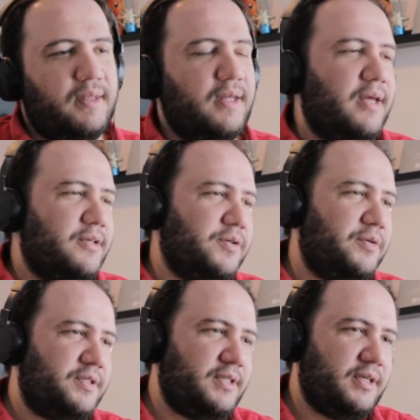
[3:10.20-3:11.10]
So,
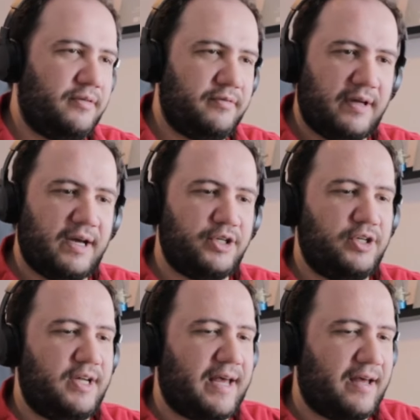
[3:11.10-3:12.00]
instead of
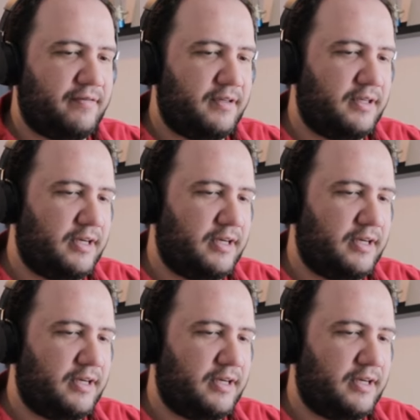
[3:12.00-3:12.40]
actually having a